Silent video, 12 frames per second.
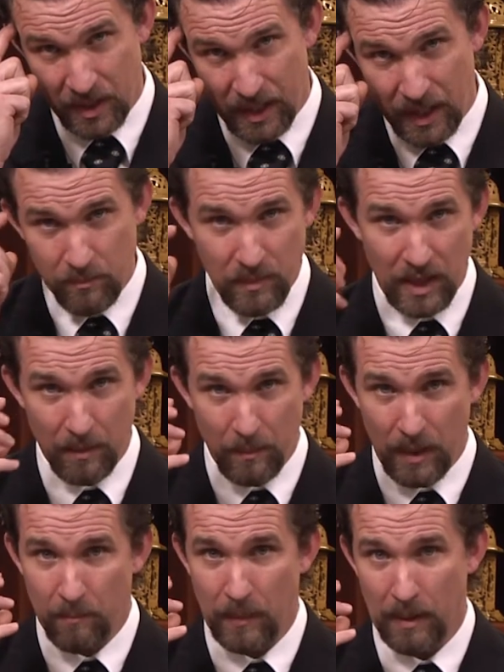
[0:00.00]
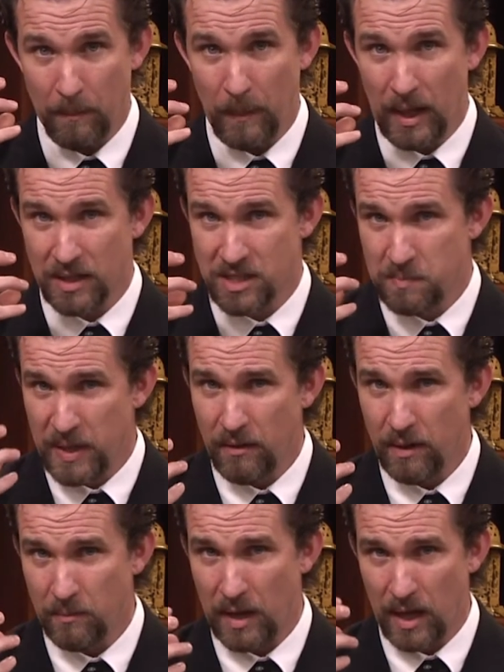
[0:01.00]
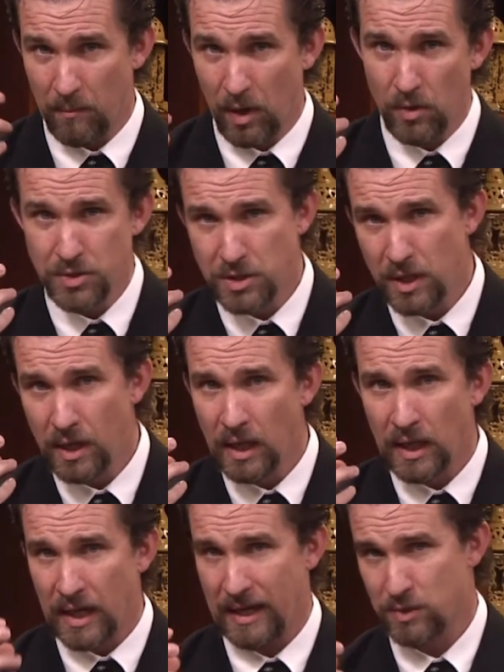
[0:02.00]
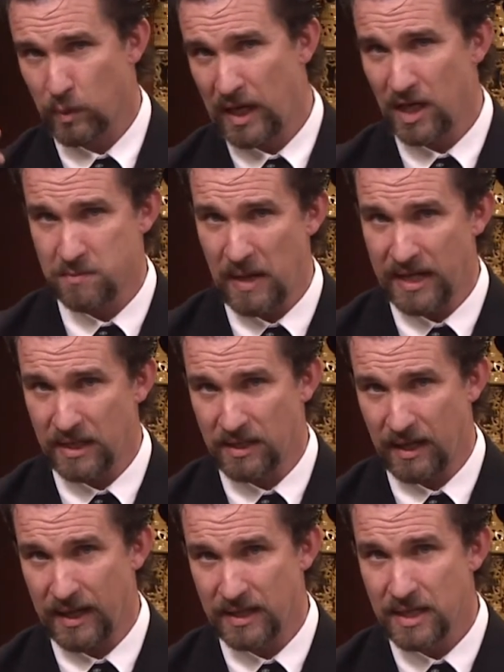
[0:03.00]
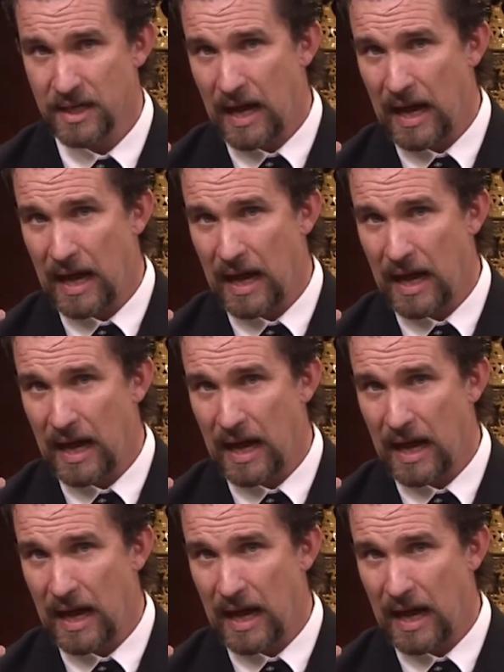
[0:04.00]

Okay, my spirit, my emotion, as well as my intellect.